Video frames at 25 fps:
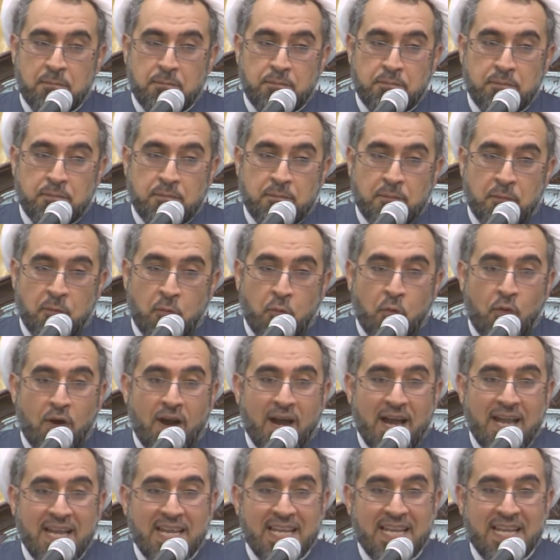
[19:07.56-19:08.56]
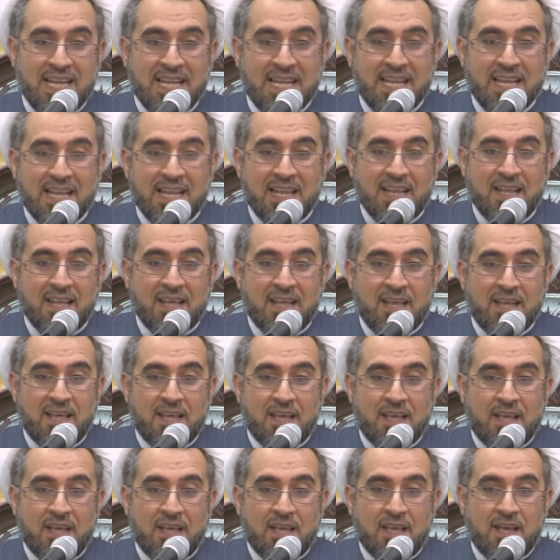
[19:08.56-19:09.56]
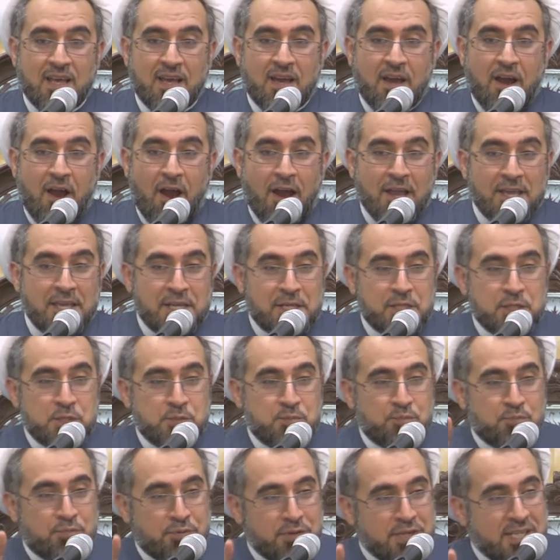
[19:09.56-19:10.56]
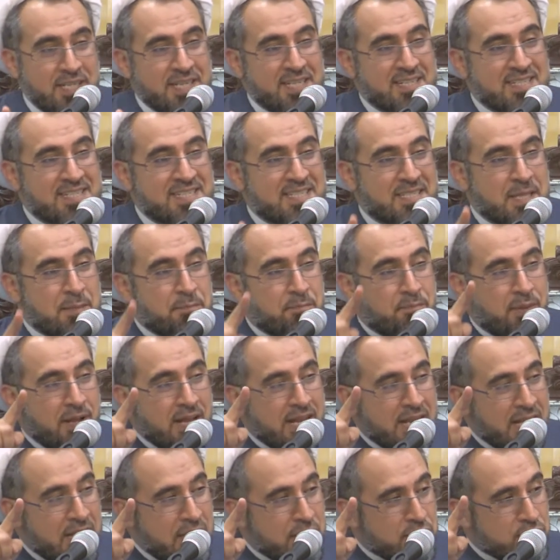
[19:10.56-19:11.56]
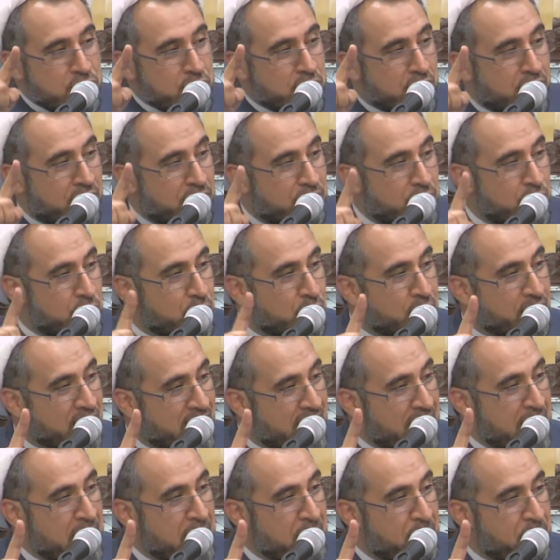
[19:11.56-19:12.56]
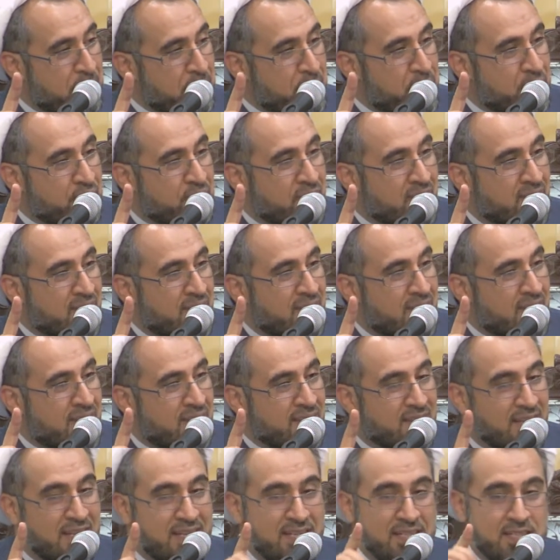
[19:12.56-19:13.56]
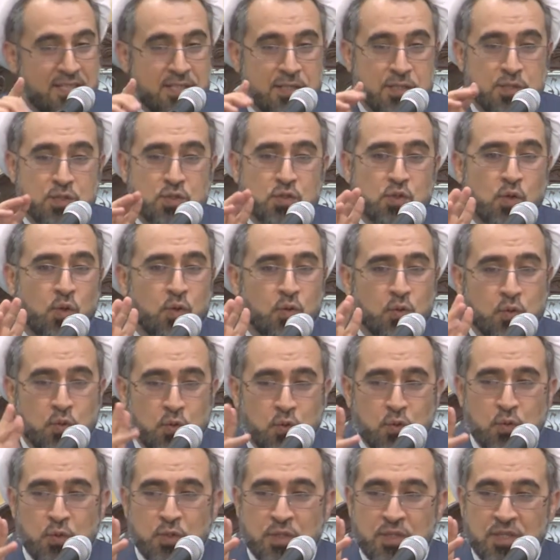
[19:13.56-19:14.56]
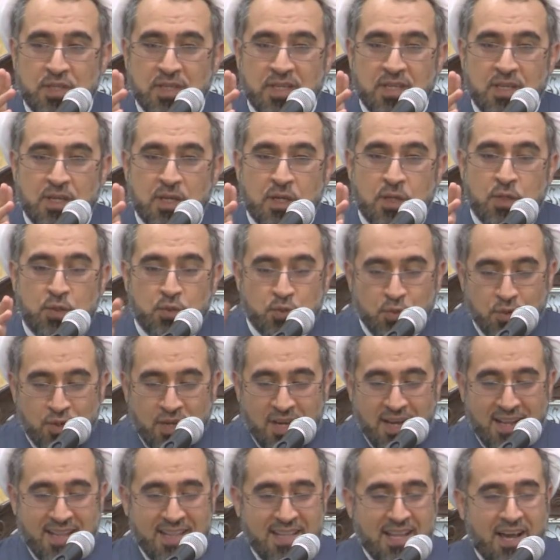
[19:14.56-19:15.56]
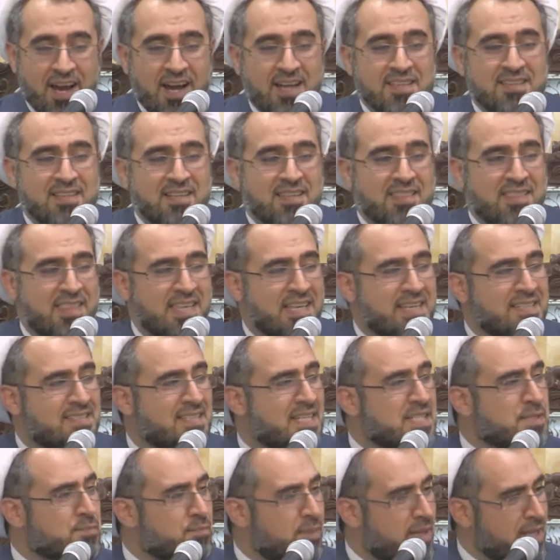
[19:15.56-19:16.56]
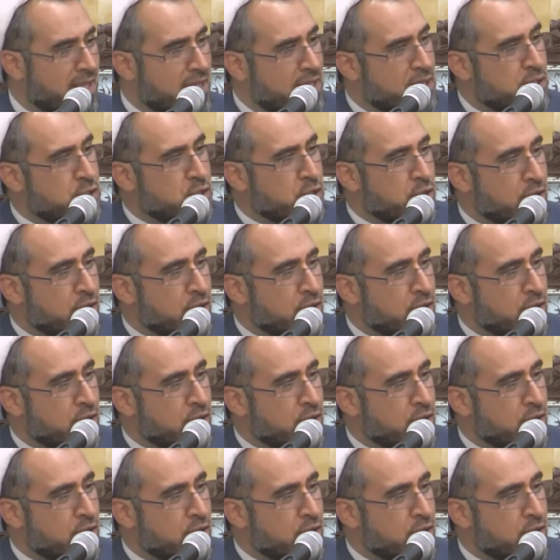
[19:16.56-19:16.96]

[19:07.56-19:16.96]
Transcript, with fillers: While I experience the pleasure of your name, then it is so rude to call other things as pleasure.